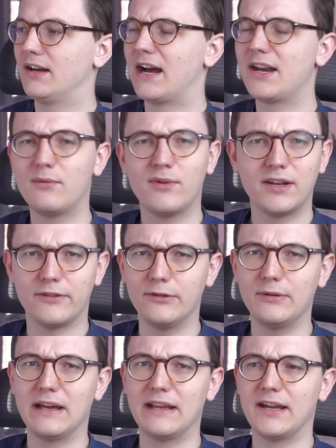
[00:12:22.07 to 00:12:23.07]
I don't want to
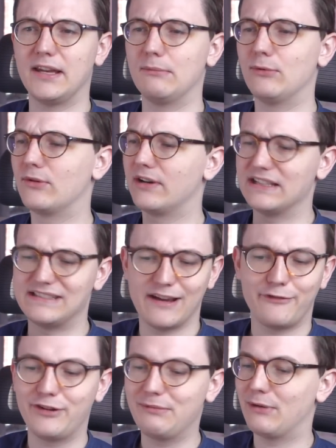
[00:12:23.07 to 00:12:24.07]
do that anymore. It's
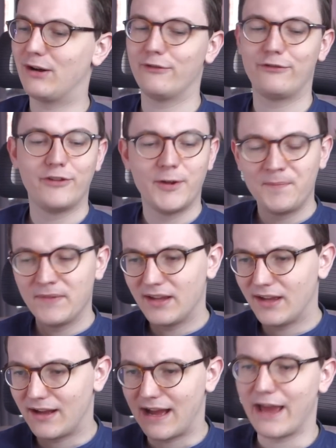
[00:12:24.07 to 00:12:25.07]
every month.
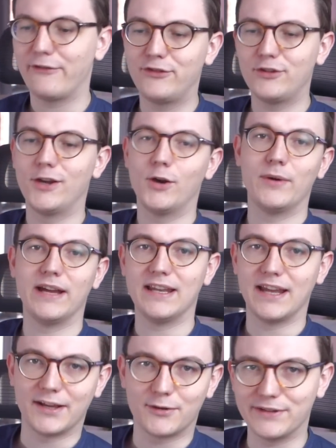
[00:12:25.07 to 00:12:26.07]
I have to go in
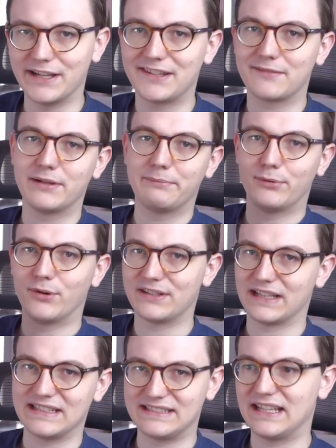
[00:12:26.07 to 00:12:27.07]
and create a
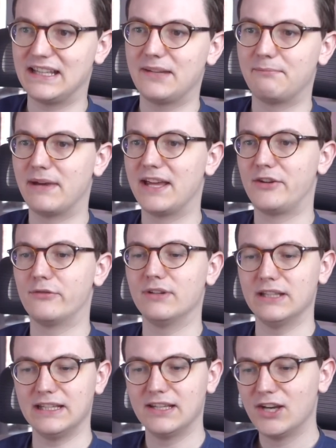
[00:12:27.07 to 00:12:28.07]
report and send it
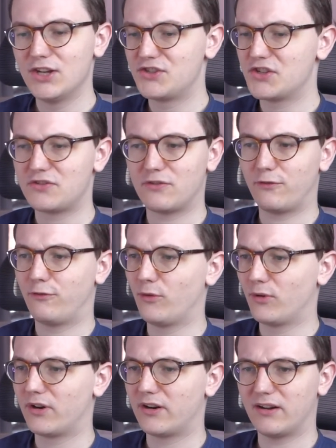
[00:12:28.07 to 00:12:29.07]
manually just
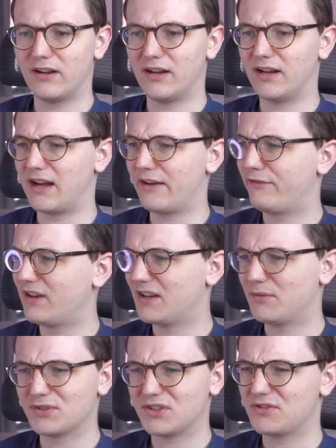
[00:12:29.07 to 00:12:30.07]
for, I think
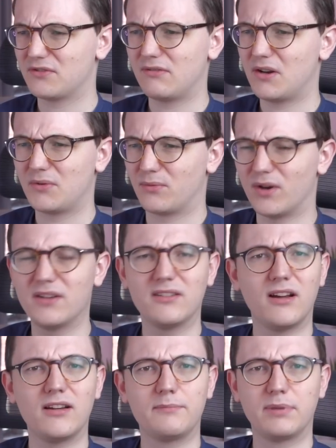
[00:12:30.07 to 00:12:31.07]
it was also around
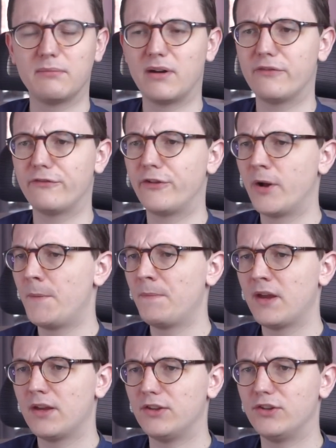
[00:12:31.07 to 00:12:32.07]
$1 per month.
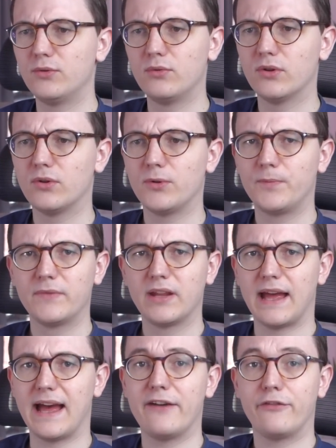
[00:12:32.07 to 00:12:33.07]
You will
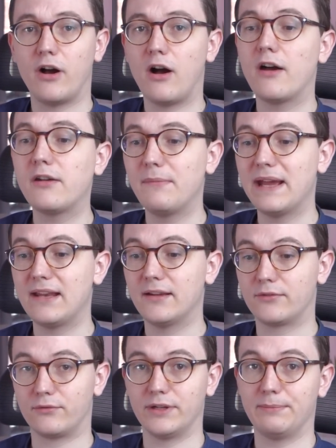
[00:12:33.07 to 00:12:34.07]
have
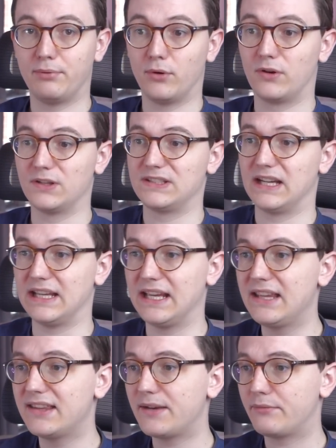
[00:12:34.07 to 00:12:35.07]
automated reports. And
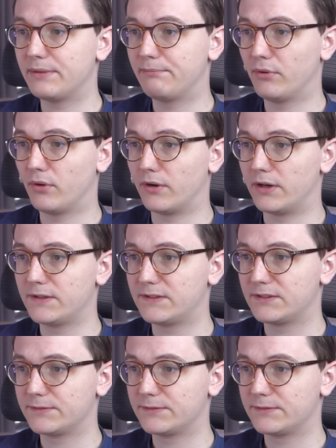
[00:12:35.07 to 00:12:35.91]
in that report,